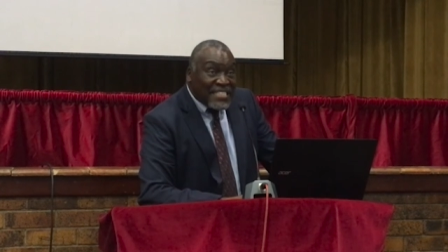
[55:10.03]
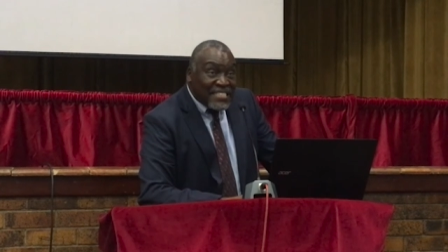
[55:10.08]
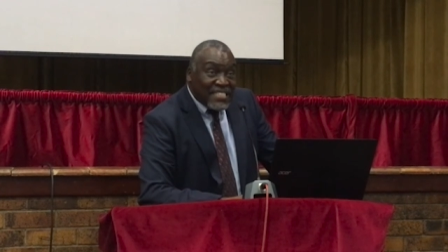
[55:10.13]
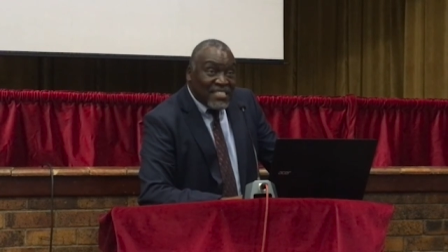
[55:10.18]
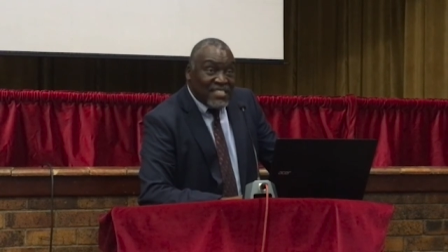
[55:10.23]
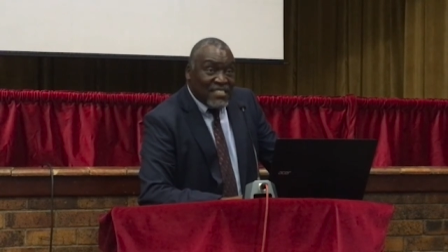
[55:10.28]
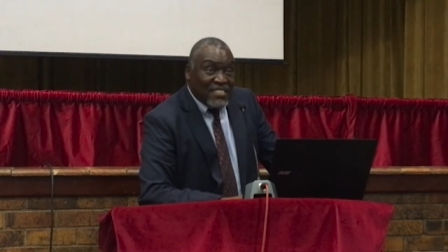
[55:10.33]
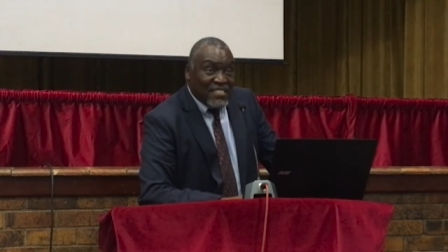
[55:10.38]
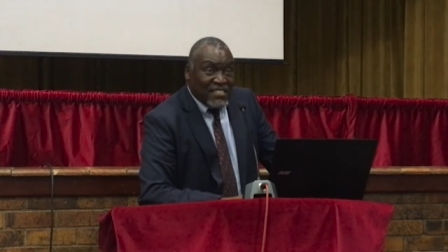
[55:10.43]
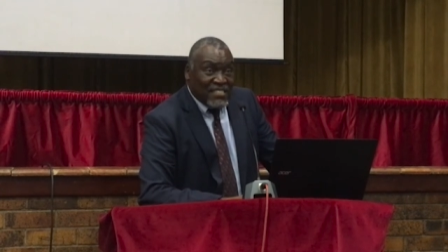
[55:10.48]

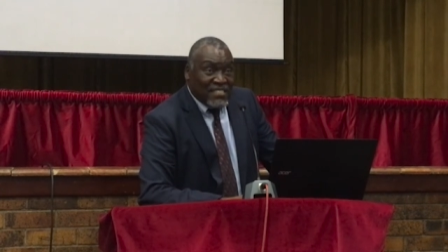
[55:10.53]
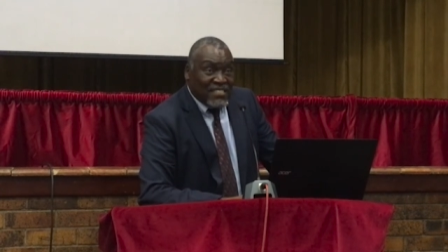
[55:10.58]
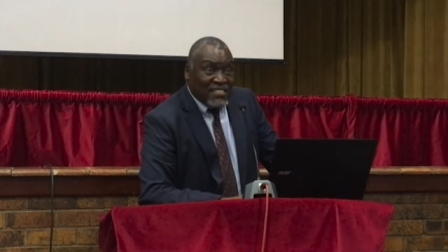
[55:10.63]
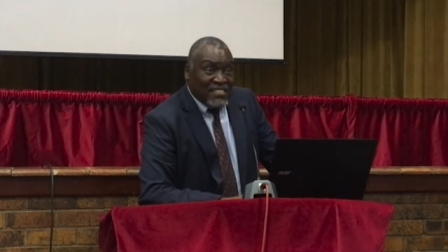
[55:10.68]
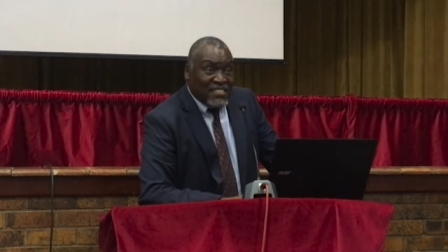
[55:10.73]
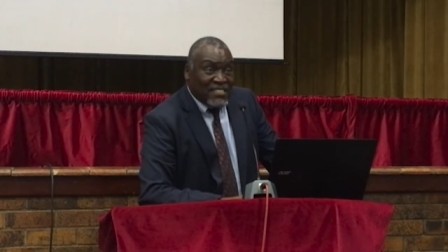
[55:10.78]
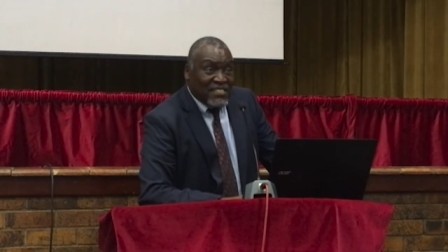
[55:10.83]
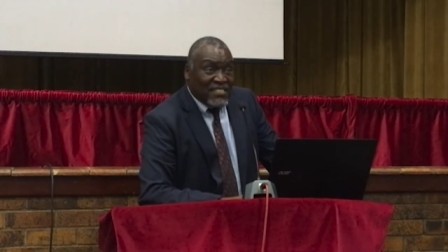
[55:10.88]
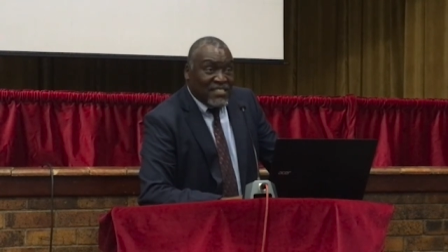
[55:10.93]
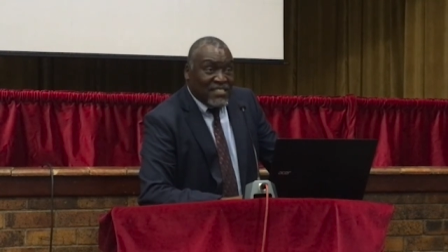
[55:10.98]
that
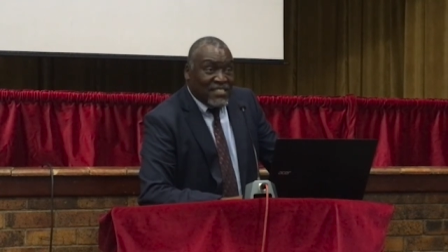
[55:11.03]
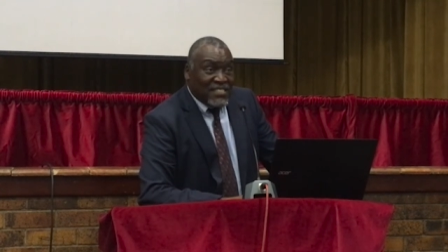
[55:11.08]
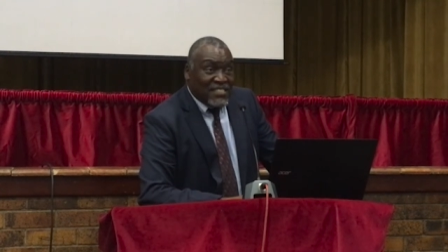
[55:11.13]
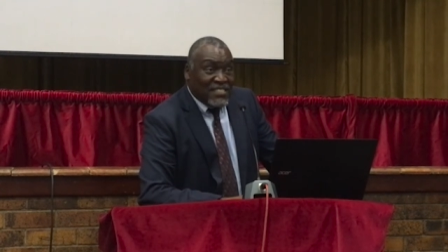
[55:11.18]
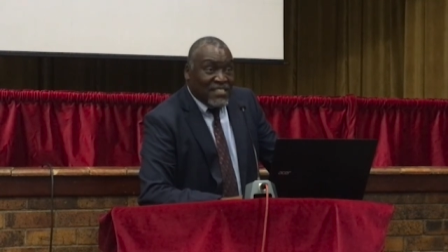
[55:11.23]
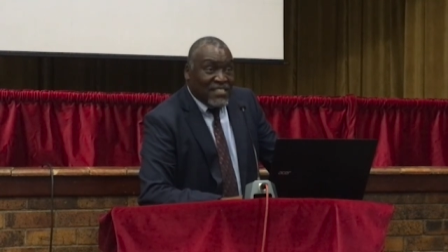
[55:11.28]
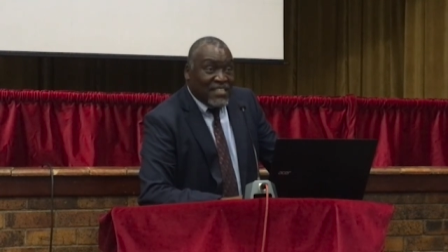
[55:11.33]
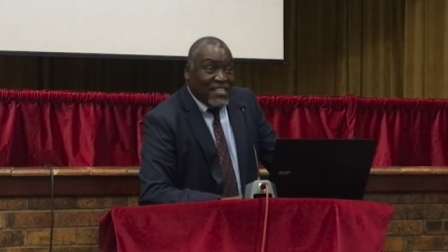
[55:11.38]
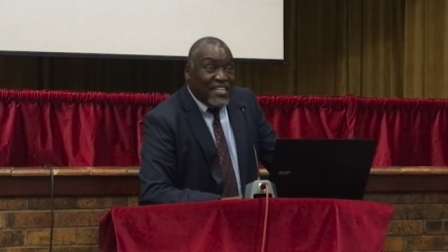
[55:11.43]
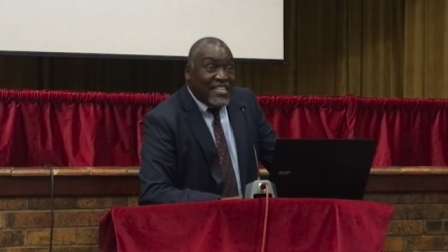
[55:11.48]

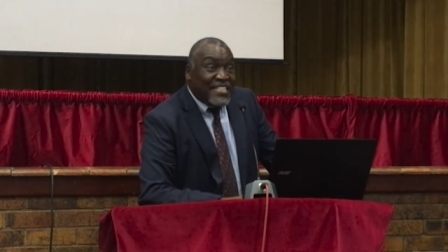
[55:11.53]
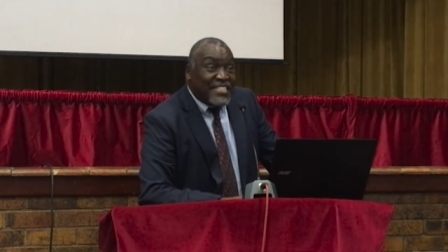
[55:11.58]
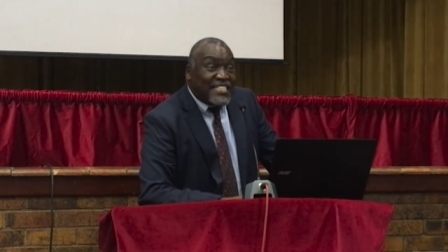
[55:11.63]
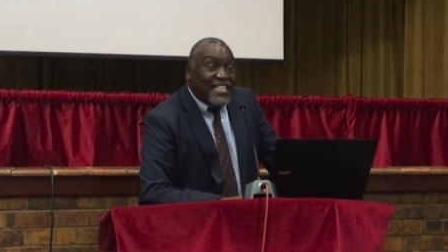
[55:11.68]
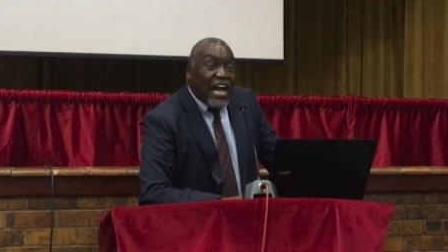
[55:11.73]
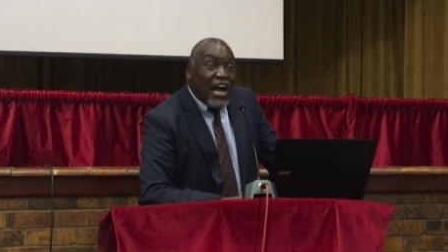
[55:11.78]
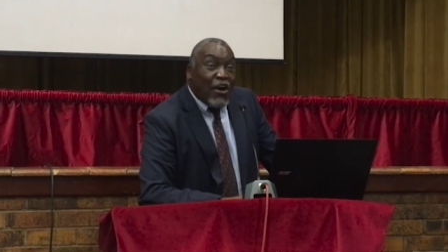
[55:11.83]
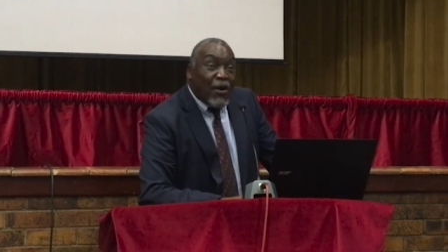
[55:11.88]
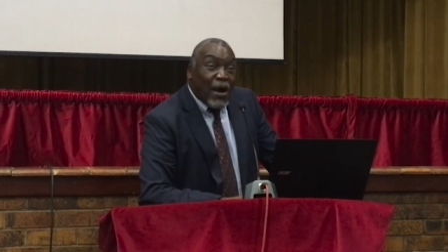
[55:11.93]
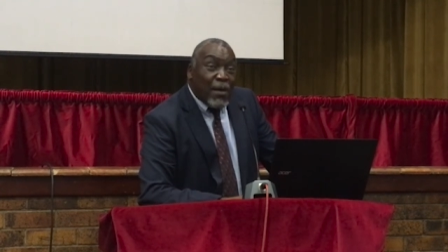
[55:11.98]

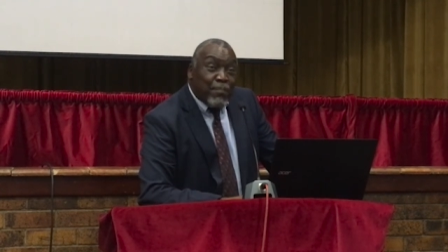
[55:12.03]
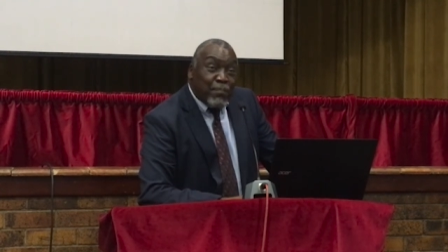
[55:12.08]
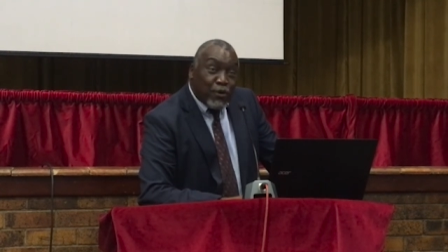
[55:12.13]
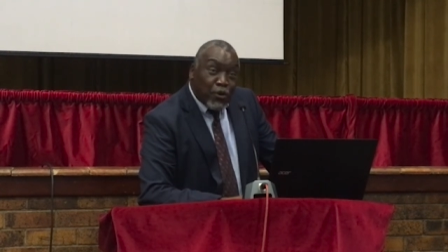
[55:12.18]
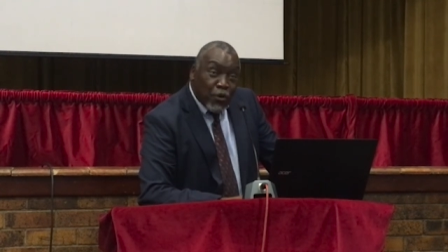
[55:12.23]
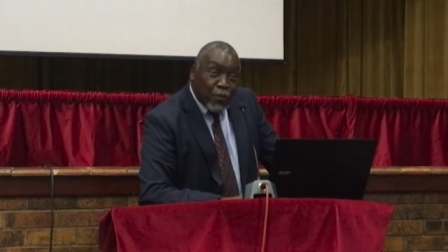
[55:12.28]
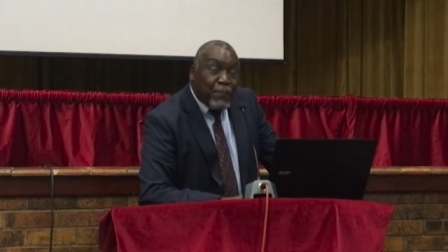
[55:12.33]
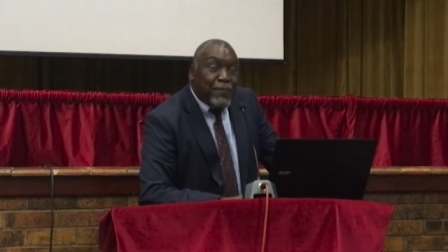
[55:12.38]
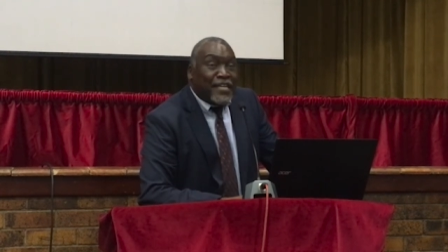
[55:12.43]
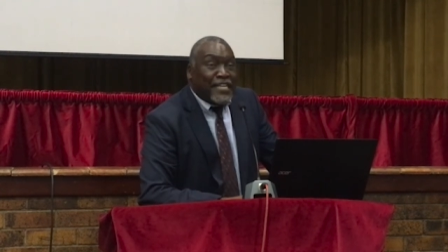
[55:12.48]
is
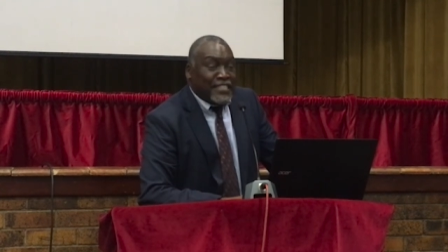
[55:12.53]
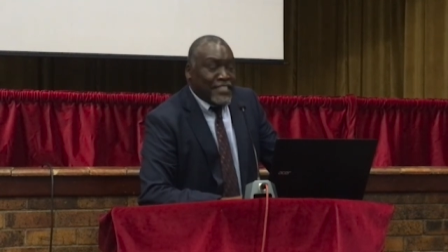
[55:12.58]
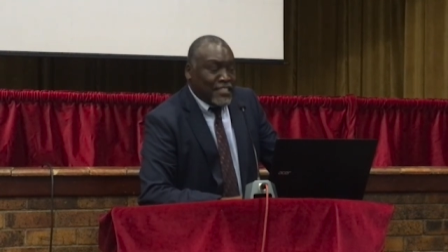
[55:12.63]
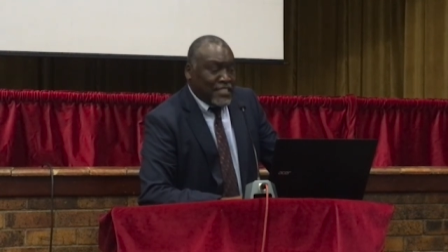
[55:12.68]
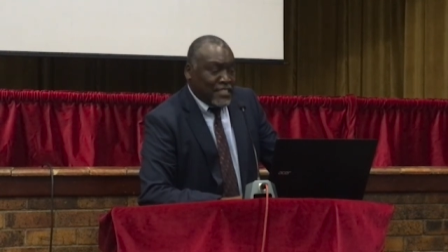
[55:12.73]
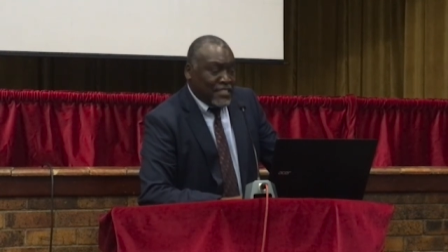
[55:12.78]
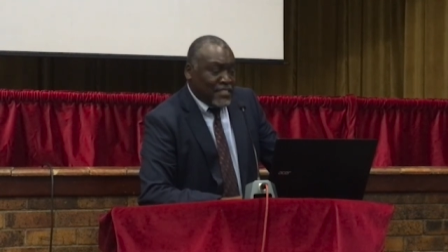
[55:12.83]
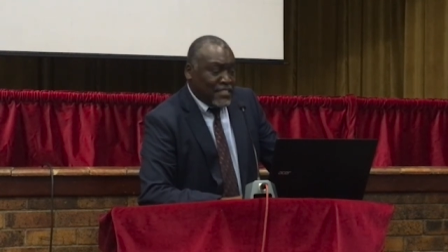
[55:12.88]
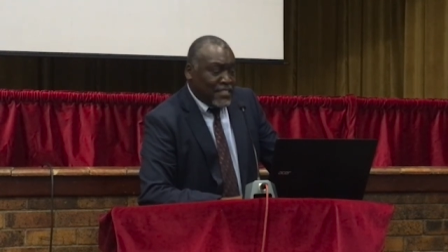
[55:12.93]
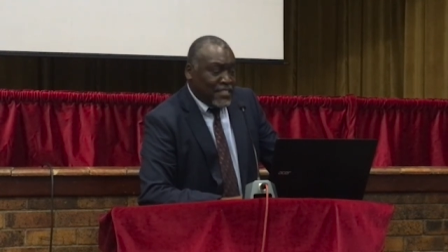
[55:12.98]
our
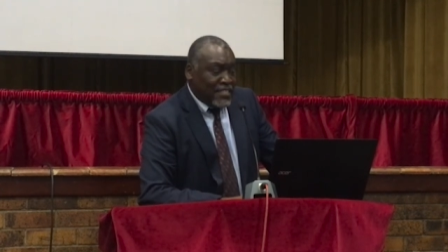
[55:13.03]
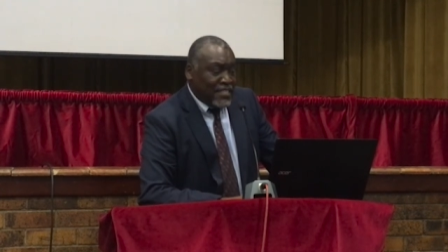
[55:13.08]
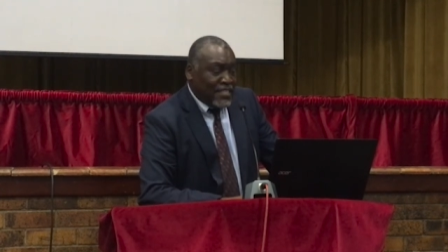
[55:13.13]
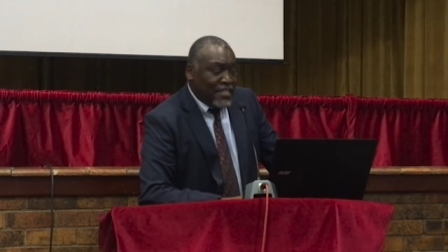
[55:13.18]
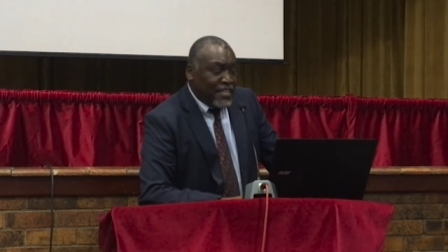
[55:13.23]
blueprint